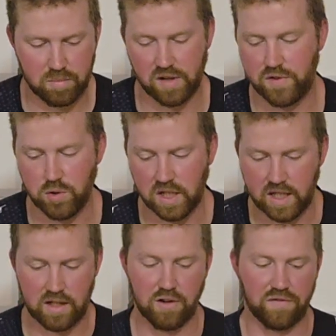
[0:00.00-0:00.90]
But if you can
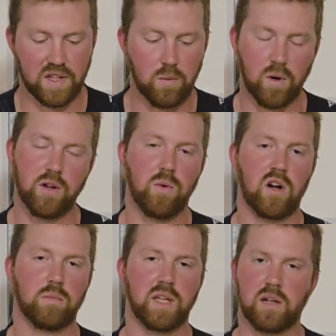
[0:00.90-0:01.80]
get your feet where you
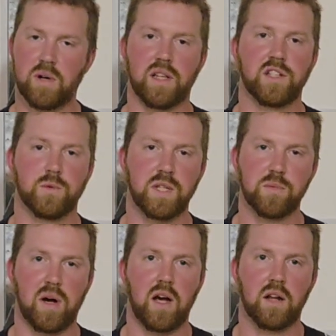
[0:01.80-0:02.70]
want them, get them on that sweet
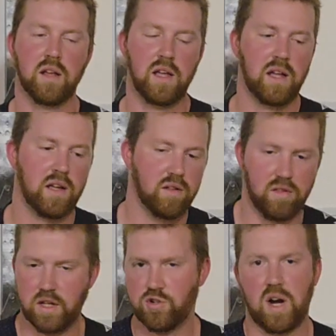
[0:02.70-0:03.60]
spot,
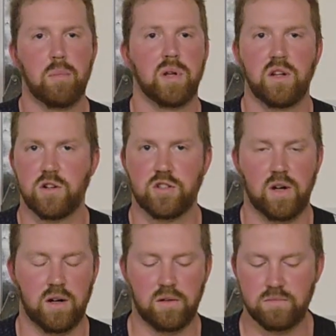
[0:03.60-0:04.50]
then drop into your
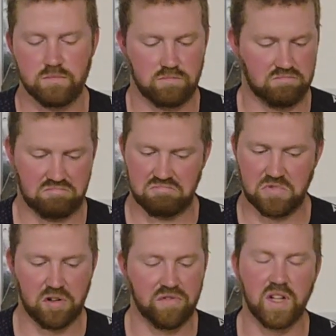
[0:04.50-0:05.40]
trail,
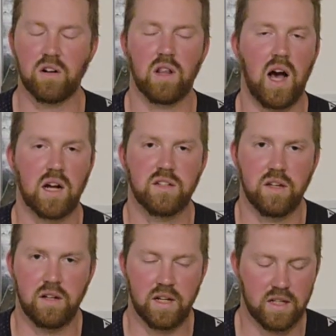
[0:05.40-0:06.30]
your feet are locked in
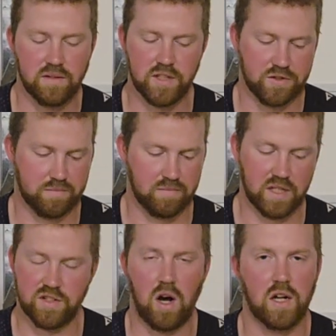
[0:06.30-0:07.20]
and
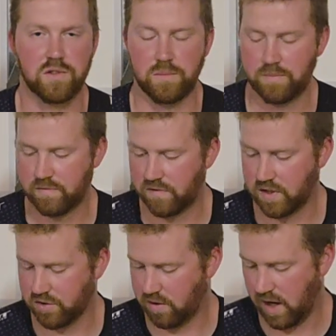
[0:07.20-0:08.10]
it's awesome.
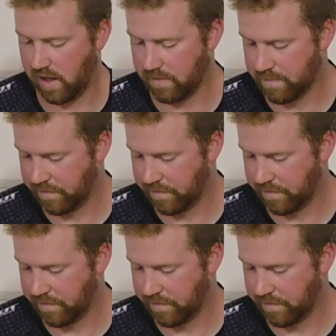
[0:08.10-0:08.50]
Feels great.